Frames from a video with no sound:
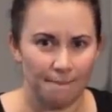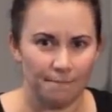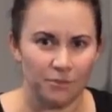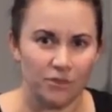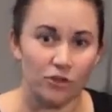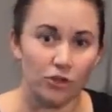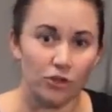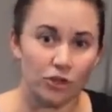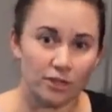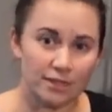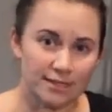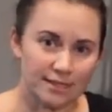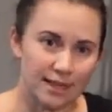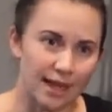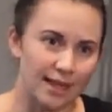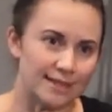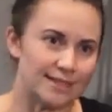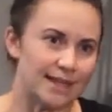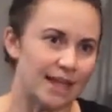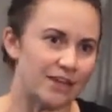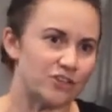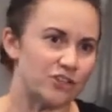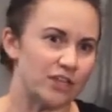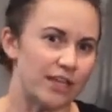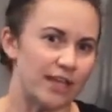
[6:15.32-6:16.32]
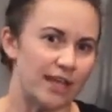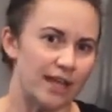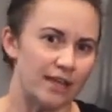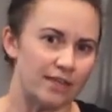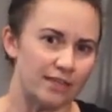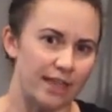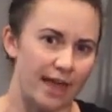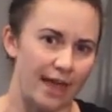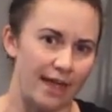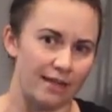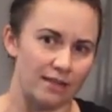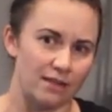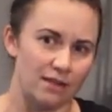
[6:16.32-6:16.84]
You can start to actually get
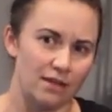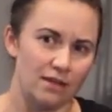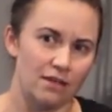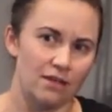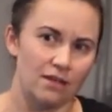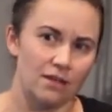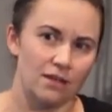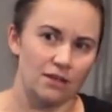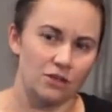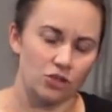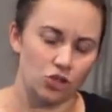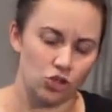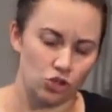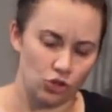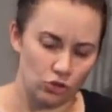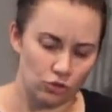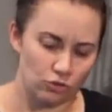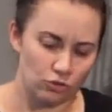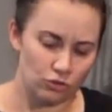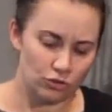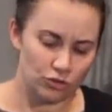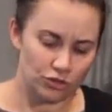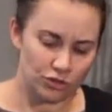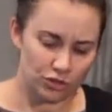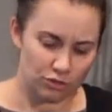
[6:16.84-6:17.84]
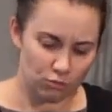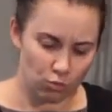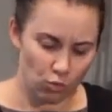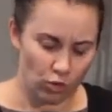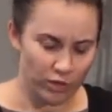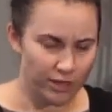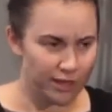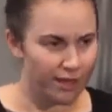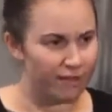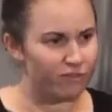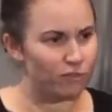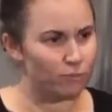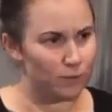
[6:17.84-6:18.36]
that, use what
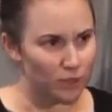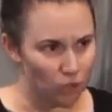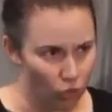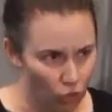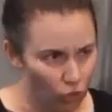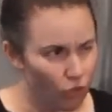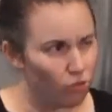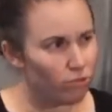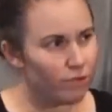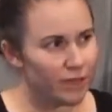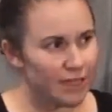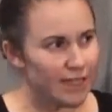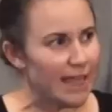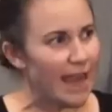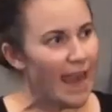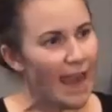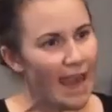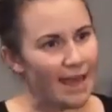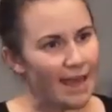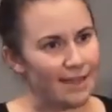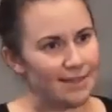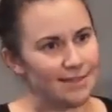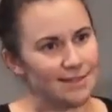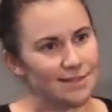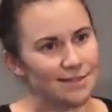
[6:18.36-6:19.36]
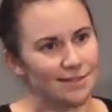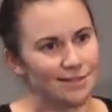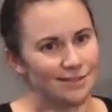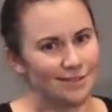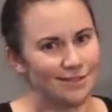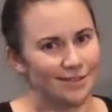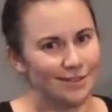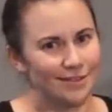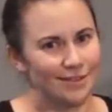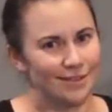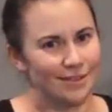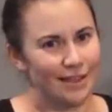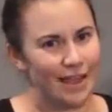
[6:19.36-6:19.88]
government already has
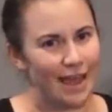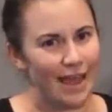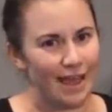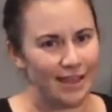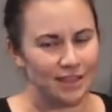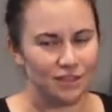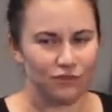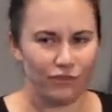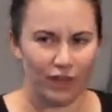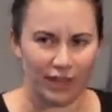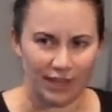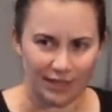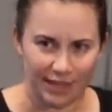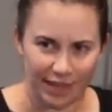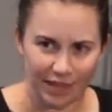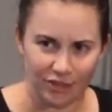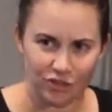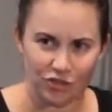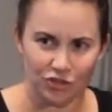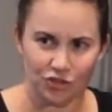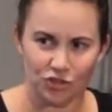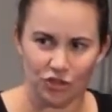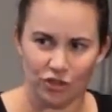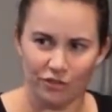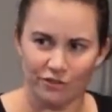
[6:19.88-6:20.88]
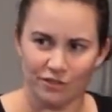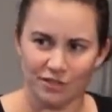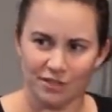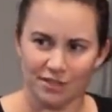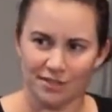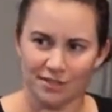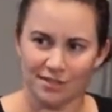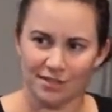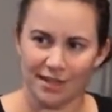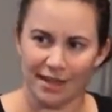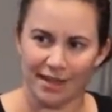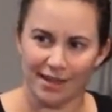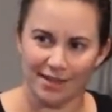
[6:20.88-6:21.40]
as validation
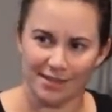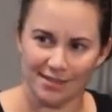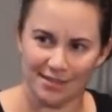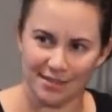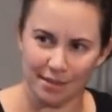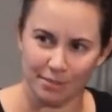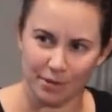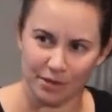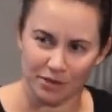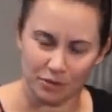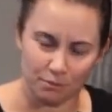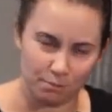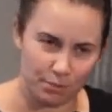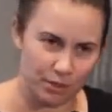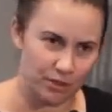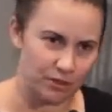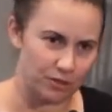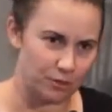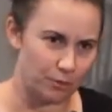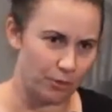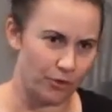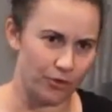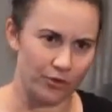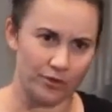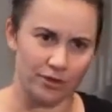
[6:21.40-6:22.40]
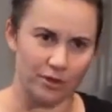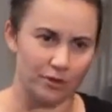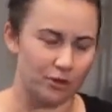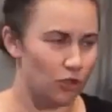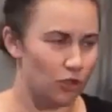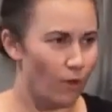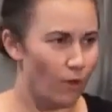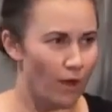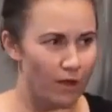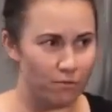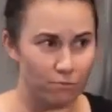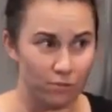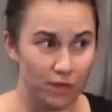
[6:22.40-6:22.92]
services, as something to build upon.
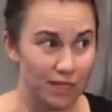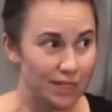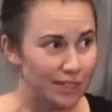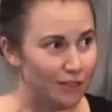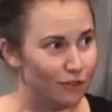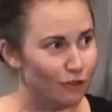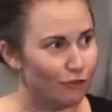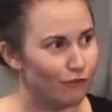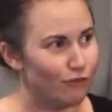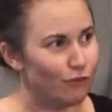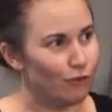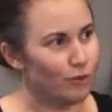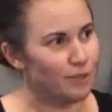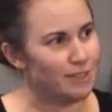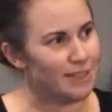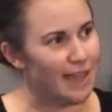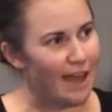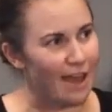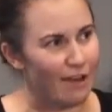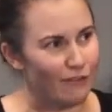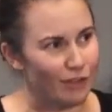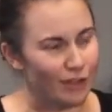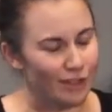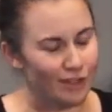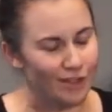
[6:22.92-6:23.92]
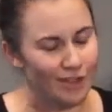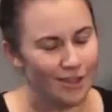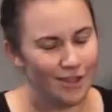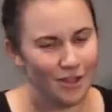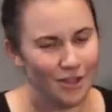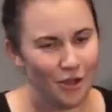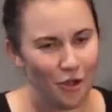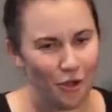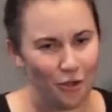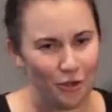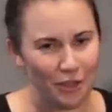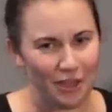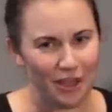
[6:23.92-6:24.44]
I really look forward to having
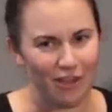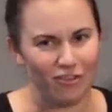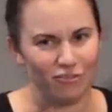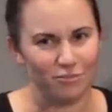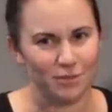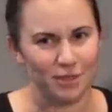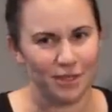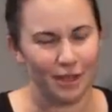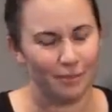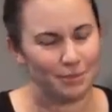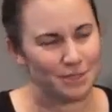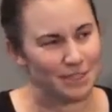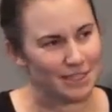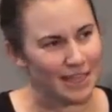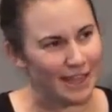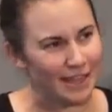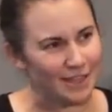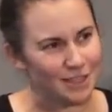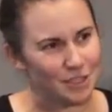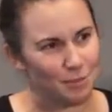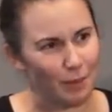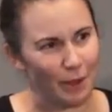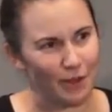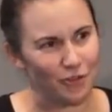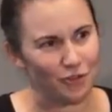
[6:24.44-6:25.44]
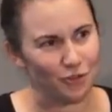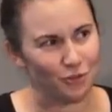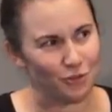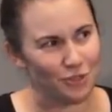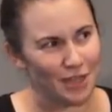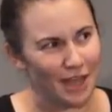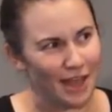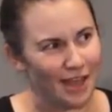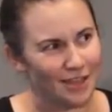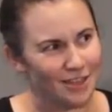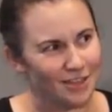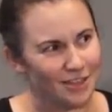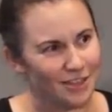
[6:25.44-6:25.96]
whole of government up-to-date spatial
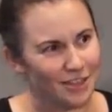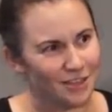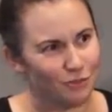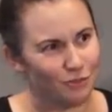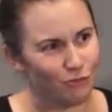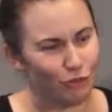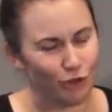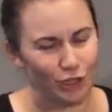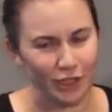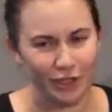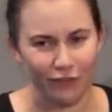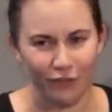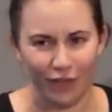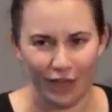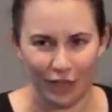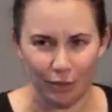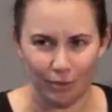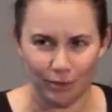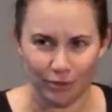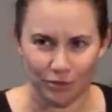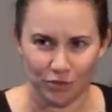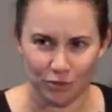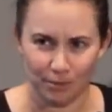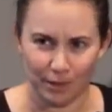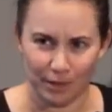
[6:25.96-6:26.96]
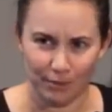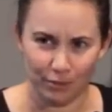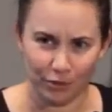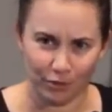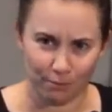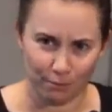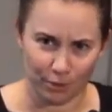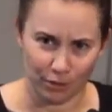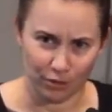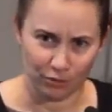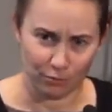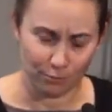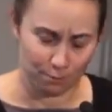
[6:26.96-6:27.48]
data that's freely available so people can
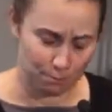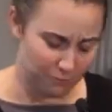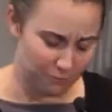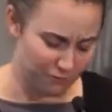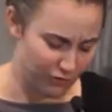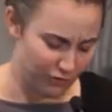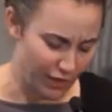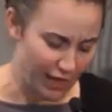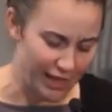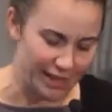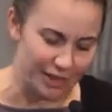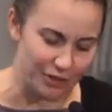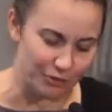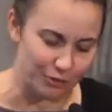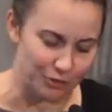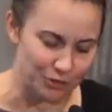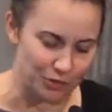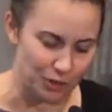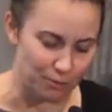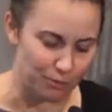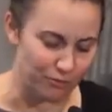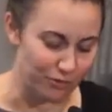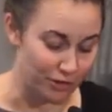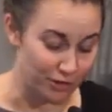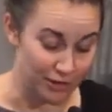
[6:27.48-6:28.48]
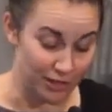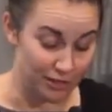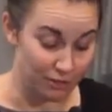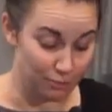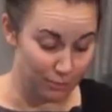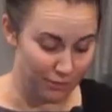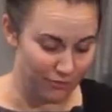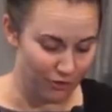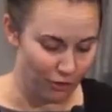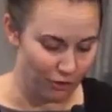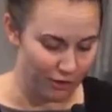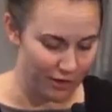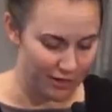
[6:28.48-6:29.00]
build value on top of it. That'll be
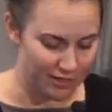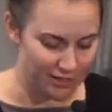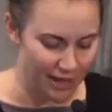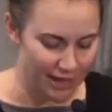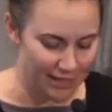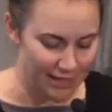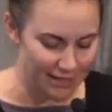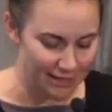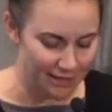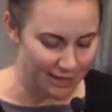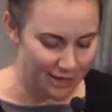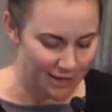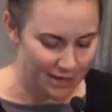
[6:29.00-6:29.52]
very exciting.